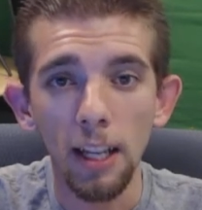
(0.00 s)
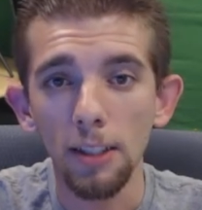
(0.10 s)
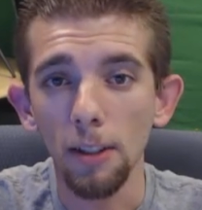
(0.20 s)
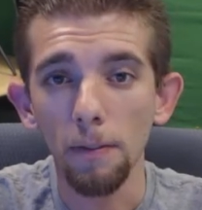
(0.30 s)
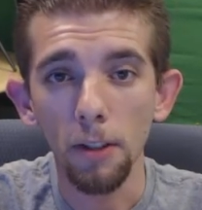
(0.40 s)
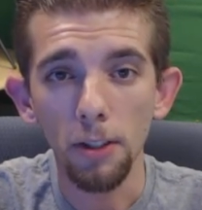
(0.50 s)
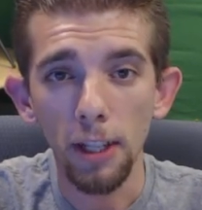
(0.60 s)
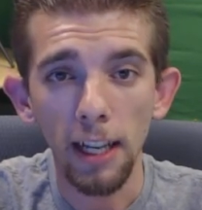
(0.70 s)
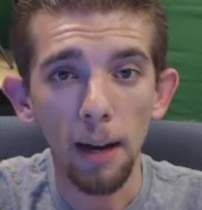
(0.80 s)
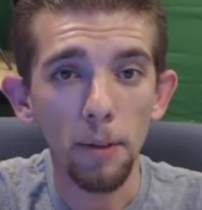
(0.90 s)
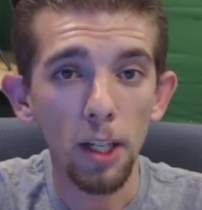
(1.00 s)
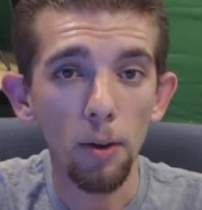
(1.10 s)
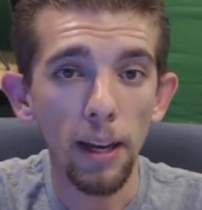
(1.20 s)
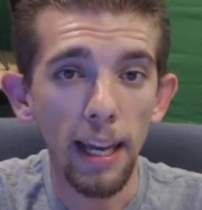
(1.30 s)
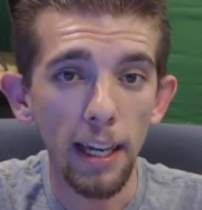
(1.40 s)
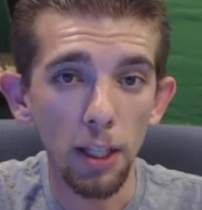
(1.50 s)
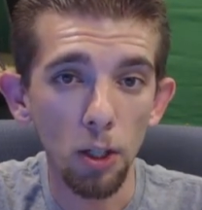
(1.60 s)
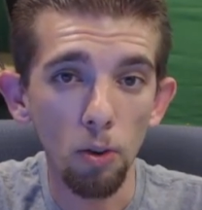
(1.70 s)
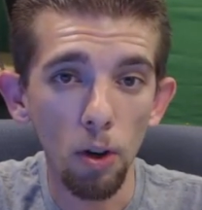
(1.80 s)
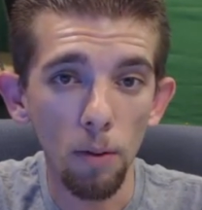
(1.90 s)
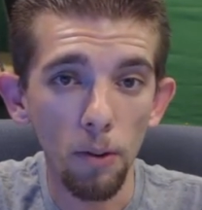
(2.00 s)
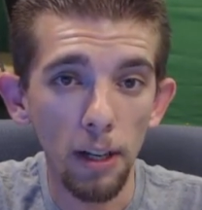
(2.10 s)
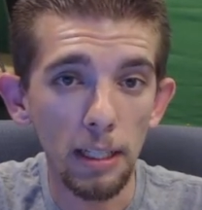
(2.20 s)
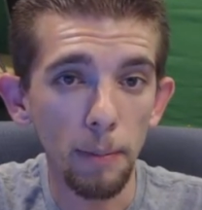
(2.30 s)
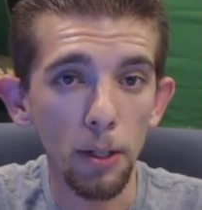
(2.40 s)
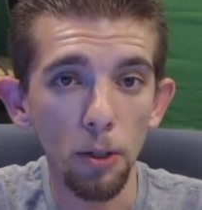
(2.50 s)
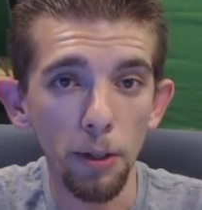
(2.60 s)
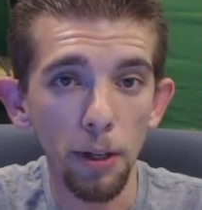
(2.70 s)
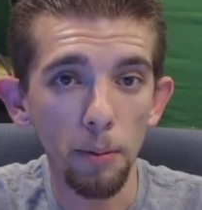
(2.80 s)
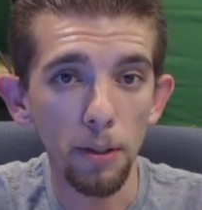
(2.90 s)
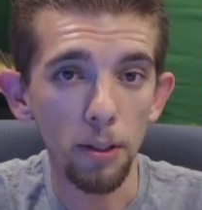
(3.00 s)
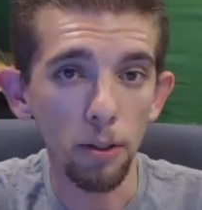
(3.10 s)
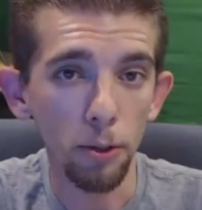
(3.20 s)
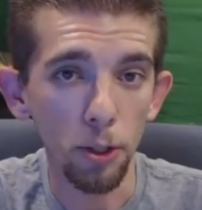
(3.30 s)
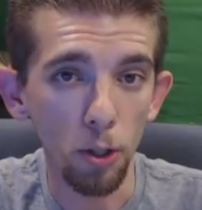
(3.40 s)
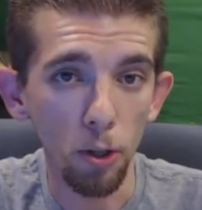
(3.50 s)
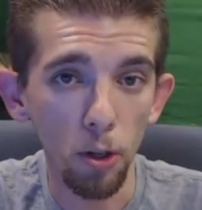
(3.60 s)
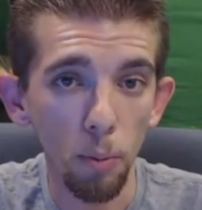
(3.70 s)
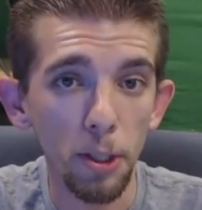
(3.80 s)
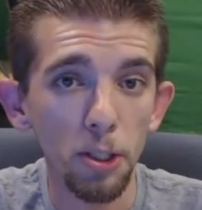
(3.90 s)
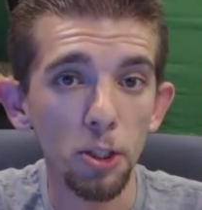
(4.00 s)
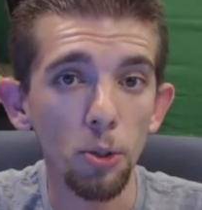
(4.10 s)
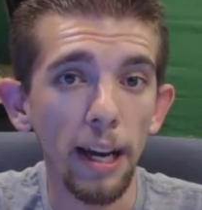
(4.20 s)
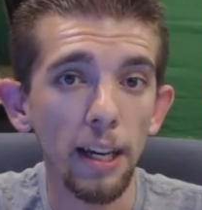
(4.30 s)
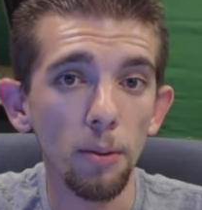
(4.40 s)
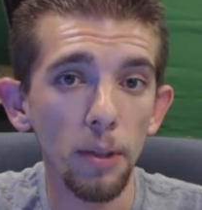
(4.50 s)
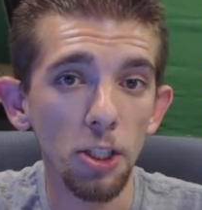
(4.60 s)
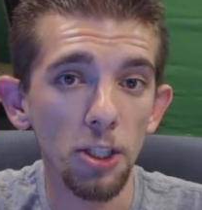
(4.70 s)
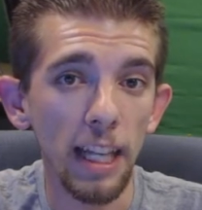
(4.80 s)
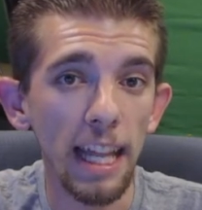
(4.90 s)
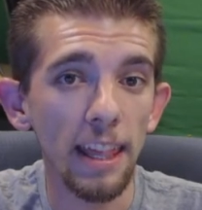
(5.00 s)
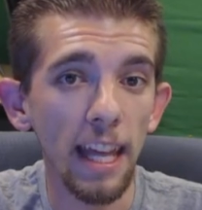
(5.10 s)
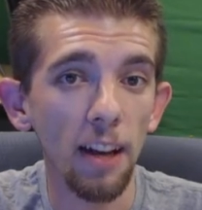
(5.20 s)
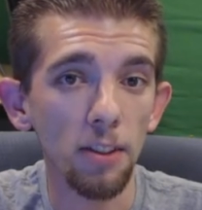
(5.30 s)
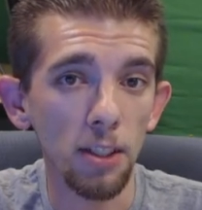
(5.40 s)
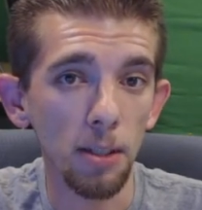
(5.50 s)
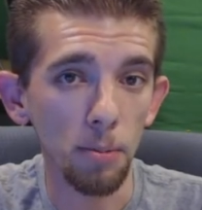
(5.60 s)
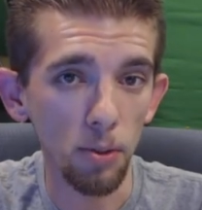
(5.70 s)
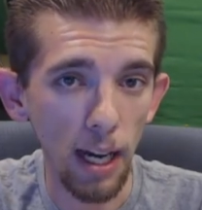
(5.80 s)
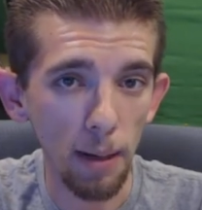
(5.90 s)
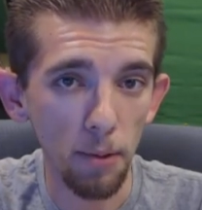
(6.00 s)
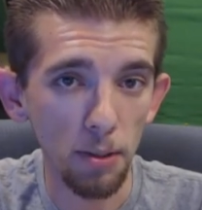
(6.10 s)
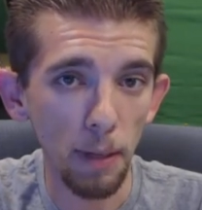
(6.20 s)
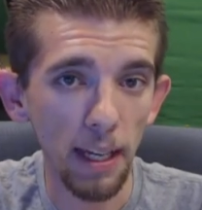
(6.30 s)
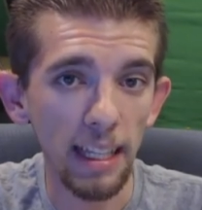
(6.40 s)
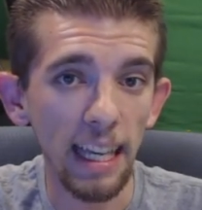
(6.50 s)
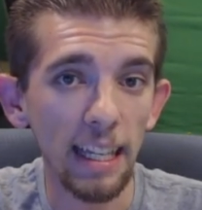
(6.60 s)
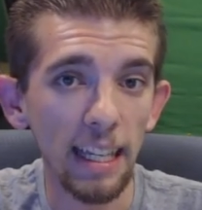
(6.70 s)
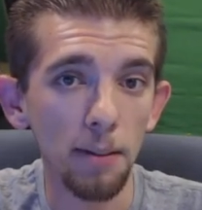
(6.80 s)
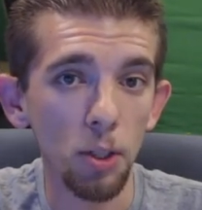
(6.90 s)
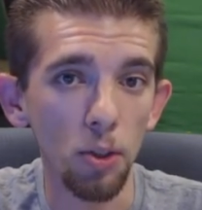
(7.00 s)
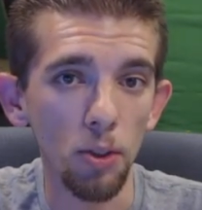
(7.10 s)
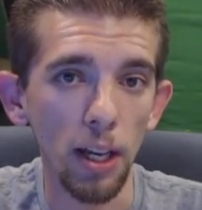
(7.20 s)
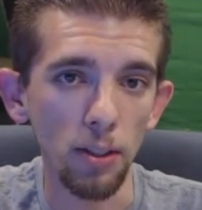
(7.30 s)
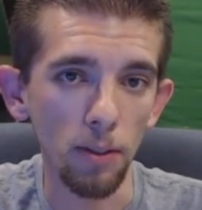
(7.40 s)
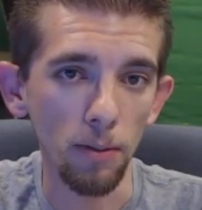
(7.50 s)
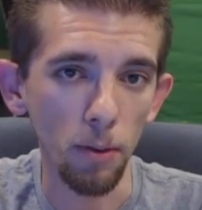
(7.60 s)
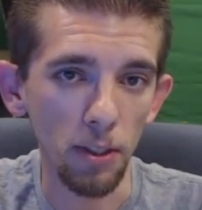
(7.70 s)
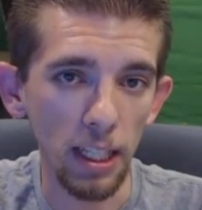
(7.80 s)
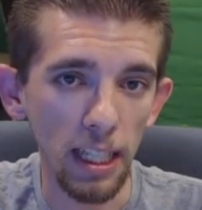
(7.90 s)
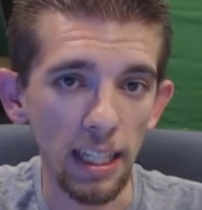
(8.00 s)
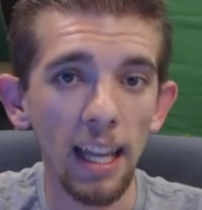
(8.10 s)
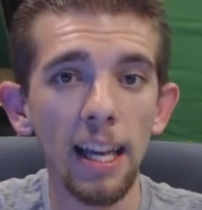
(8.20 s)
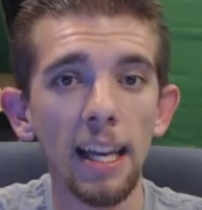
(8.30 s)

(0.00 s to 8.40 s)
So the first thing I'm going to go ahead and go over is my new year resolution goal, which is try to reach 10,000 subscribers by the end of 2014.